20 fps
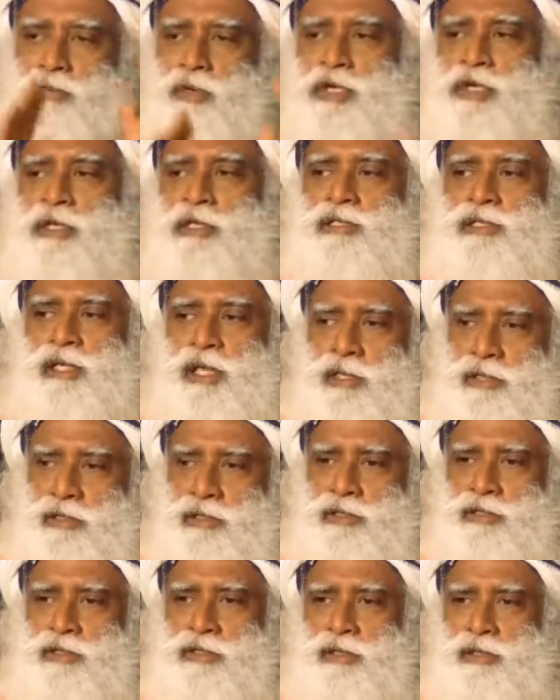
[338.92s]
what he
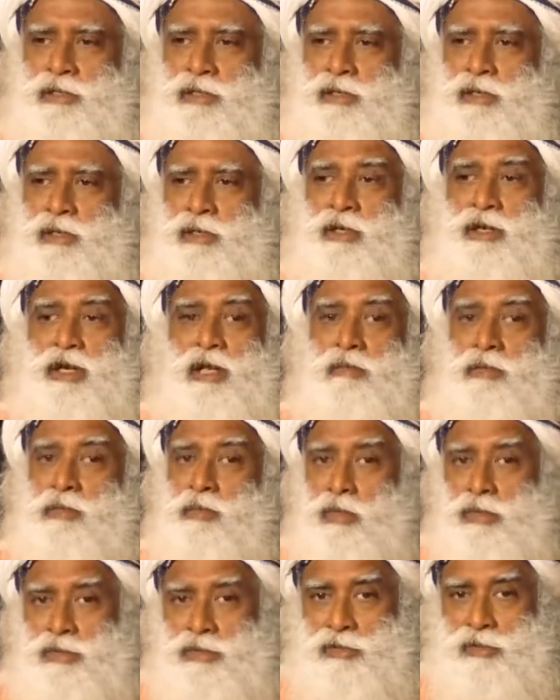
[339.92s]
says. It never
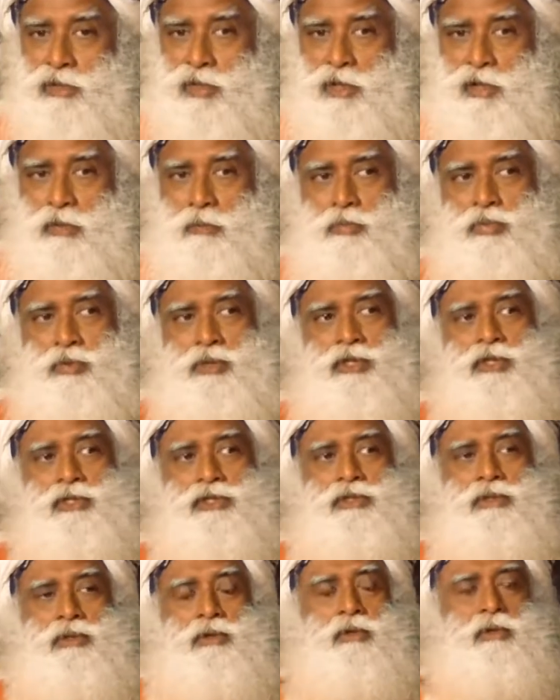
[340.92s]
was.
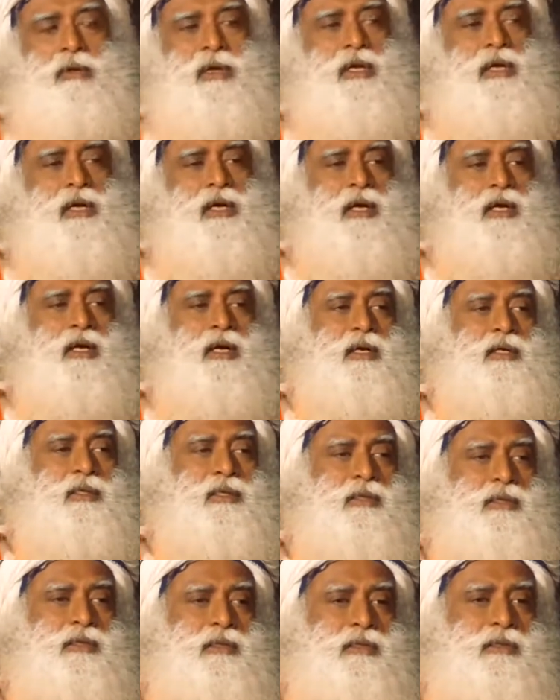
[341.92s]
Priest only
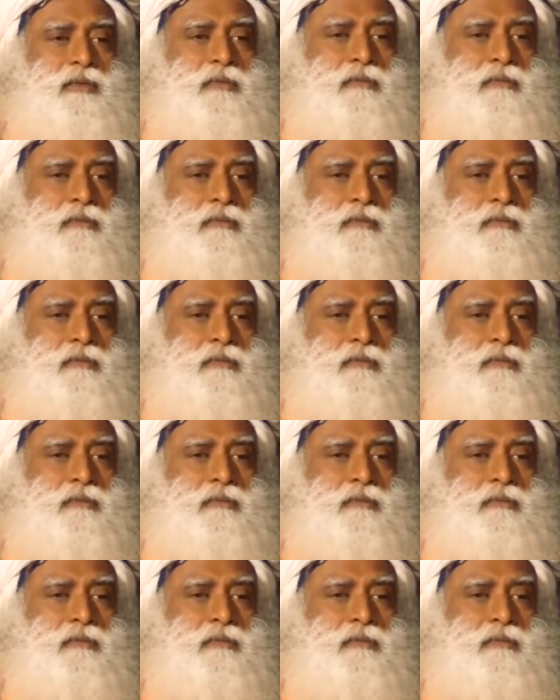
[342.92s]
conducted